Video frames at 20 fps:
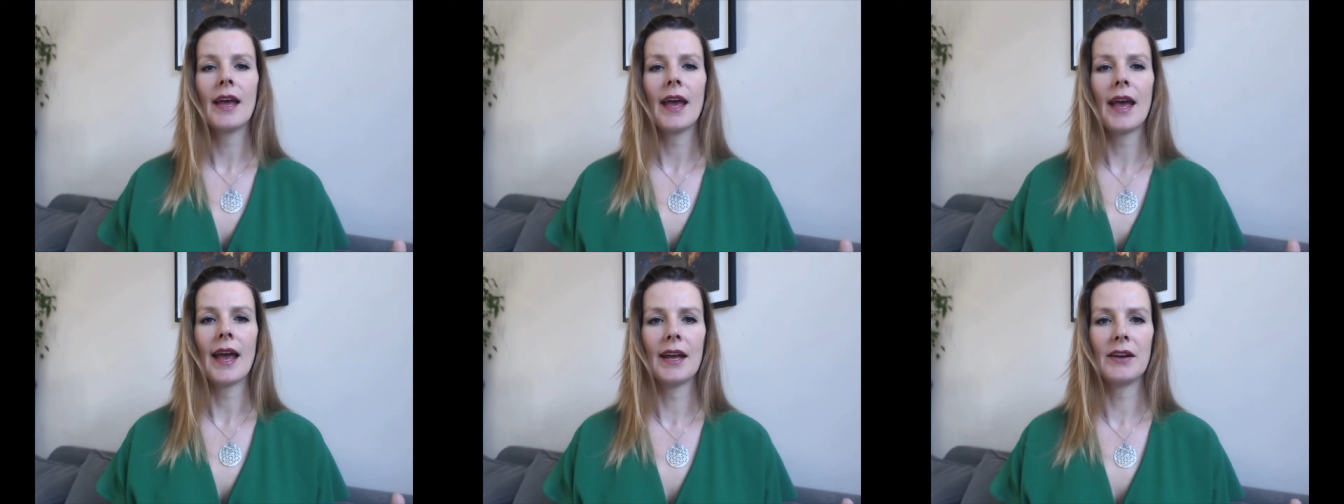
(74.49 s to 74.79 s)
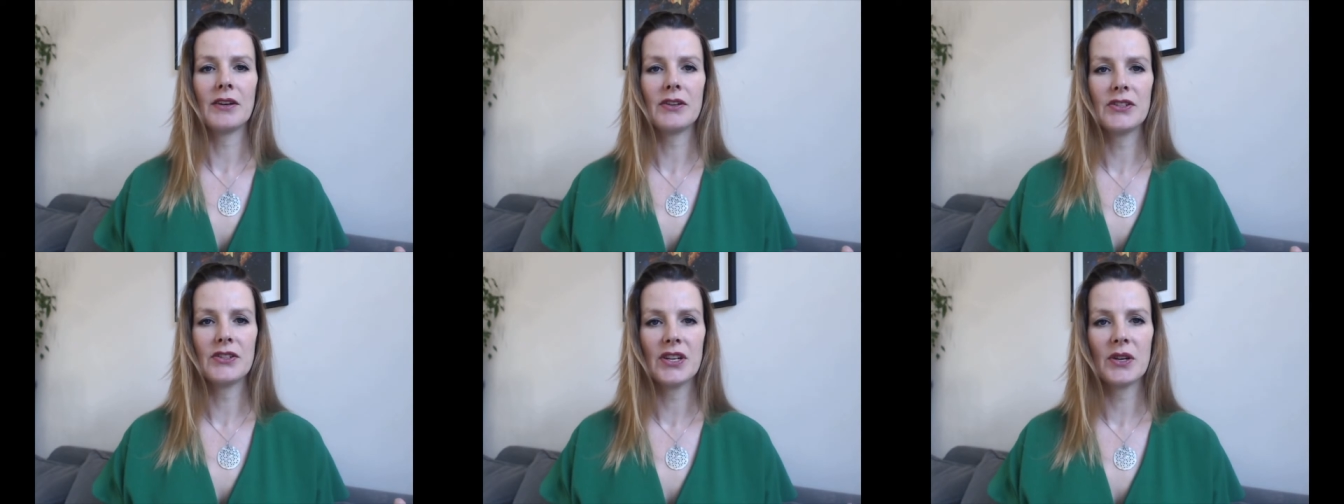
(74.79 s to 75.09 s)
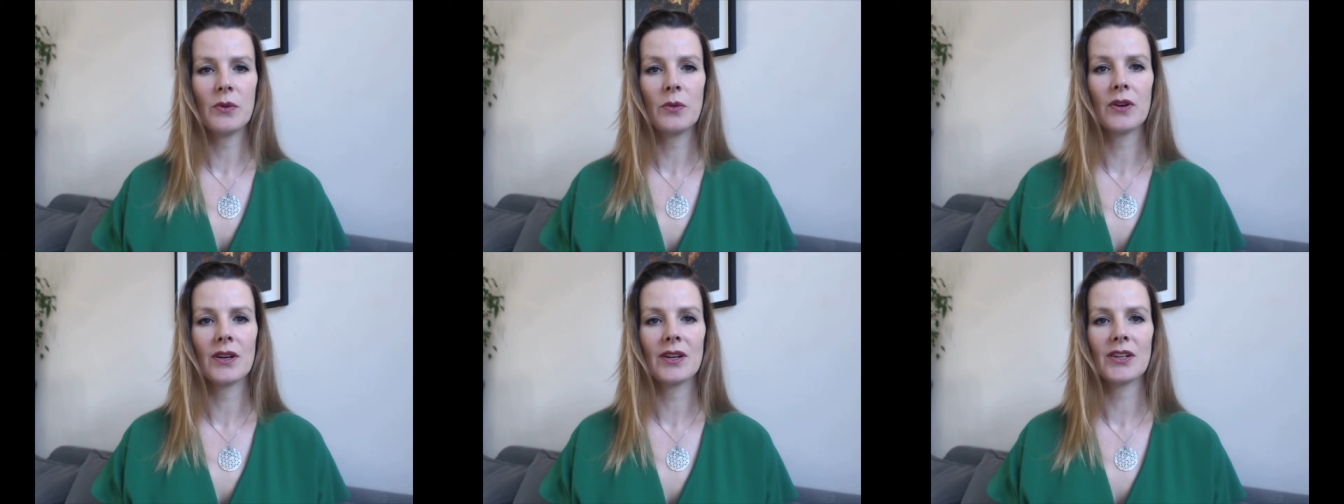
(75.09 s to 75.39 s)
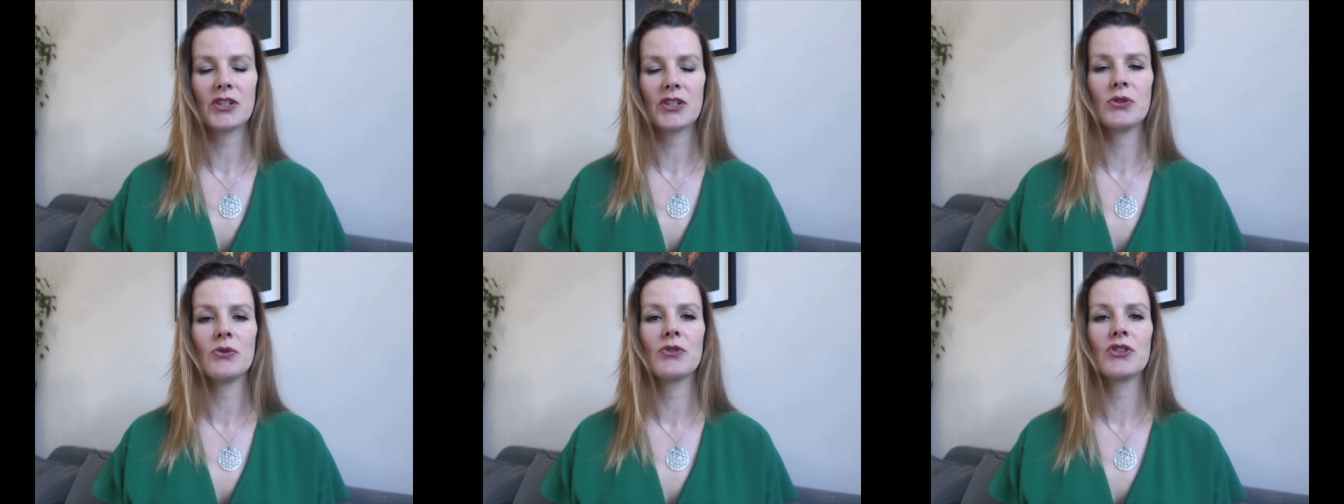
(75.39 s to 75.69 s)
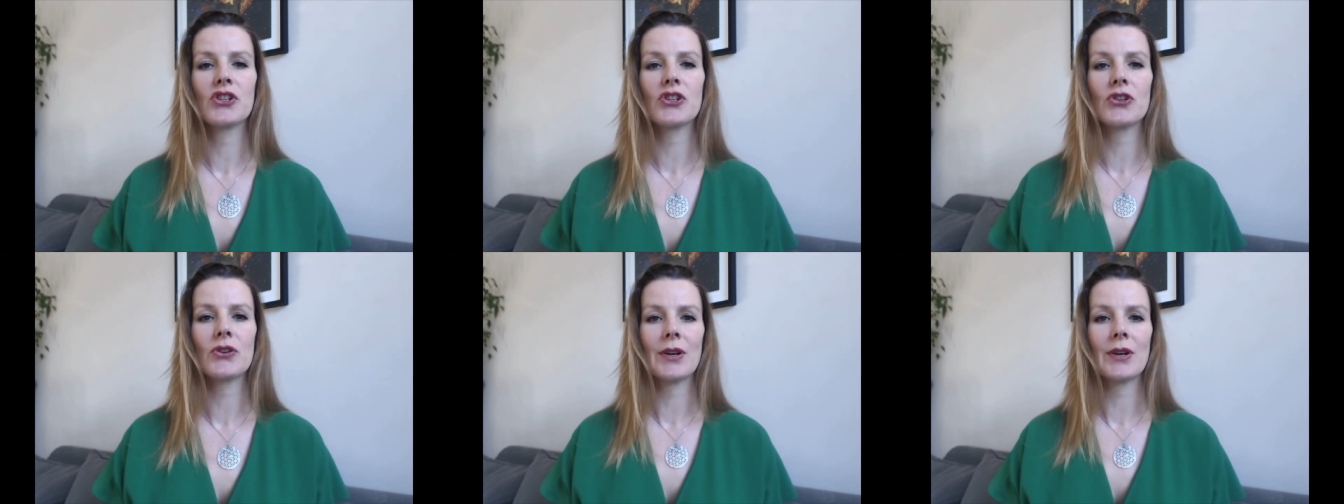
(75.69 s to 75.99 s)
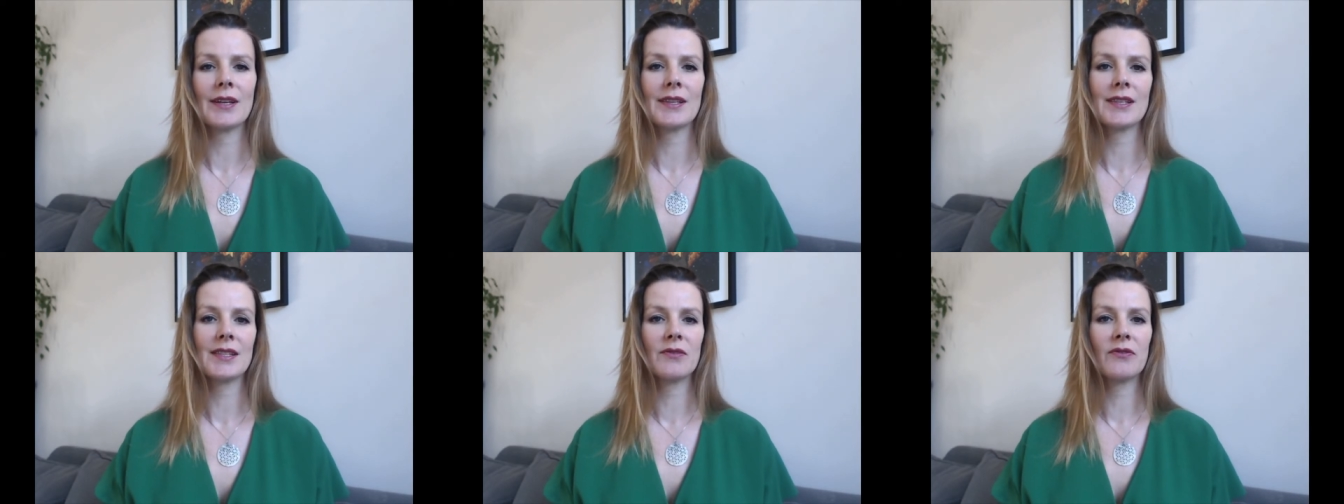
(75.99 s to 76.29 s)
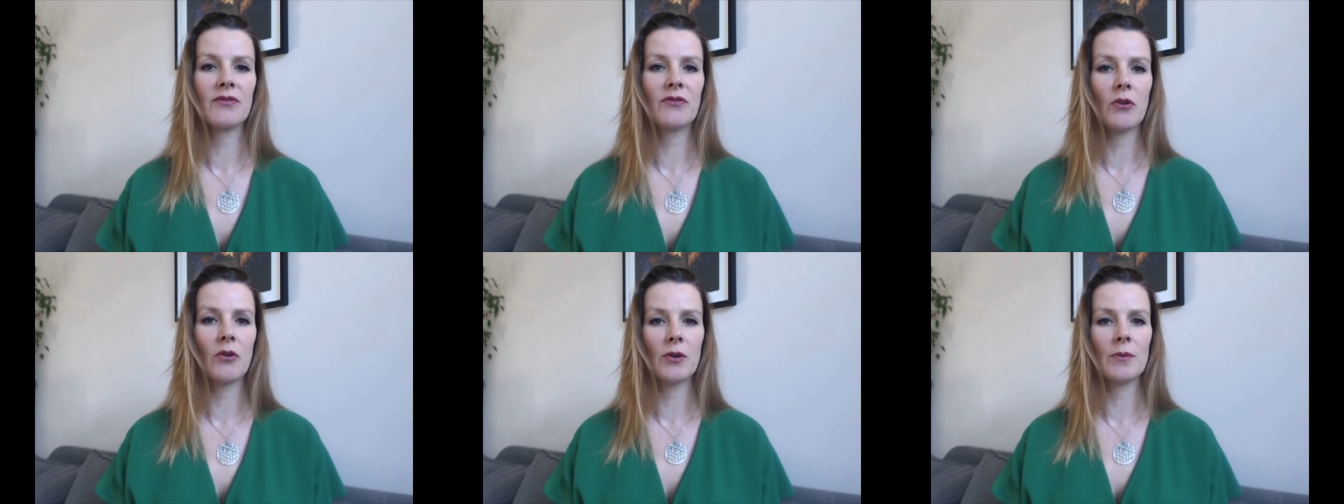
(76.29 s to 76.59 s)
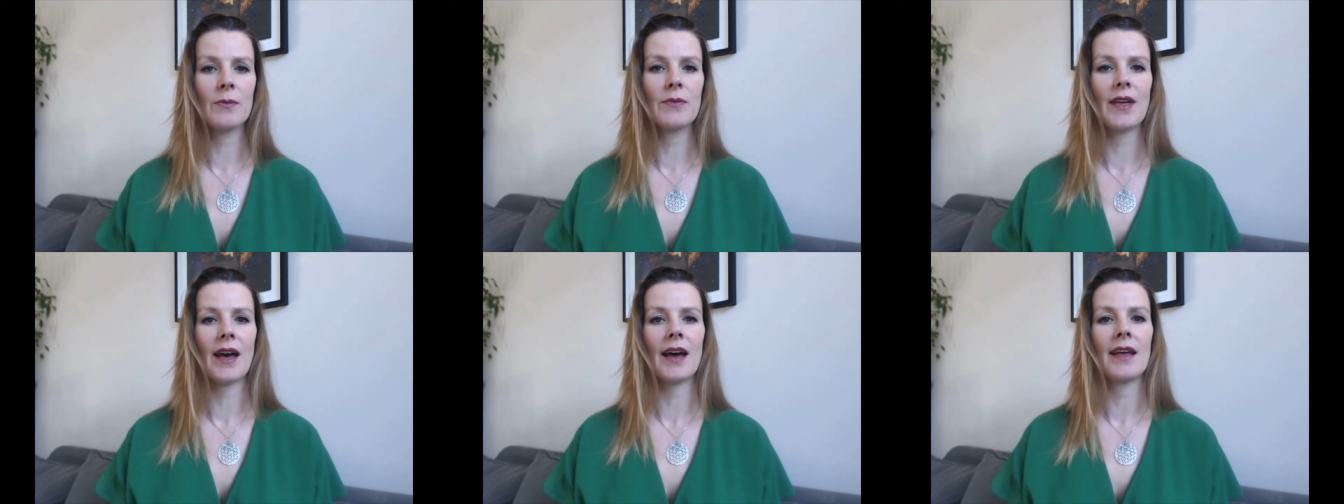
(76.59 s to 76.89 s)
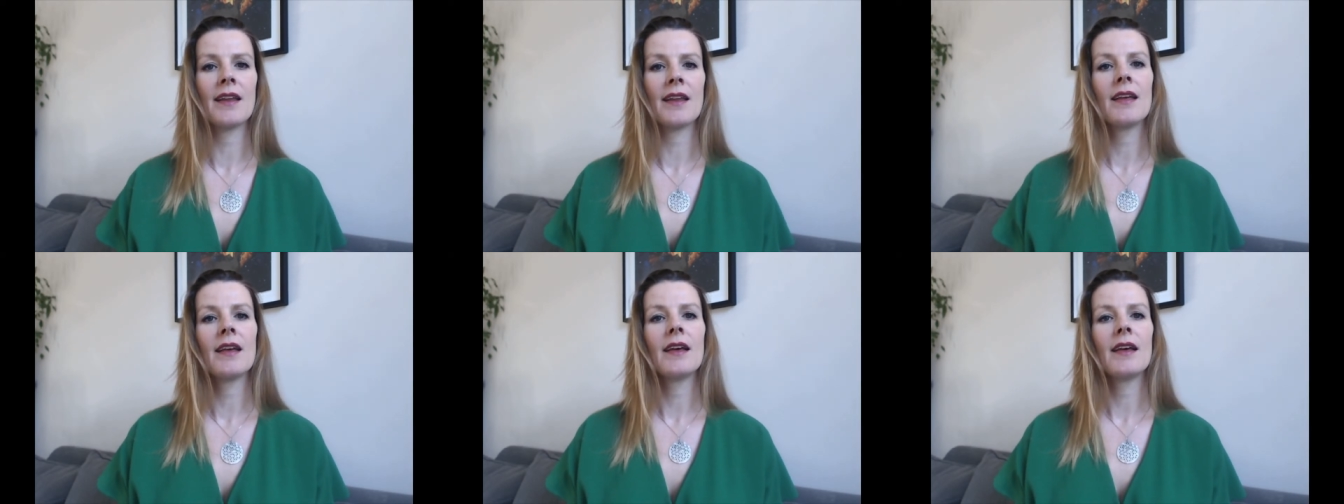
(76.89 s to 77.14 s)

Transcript: energy work to transform that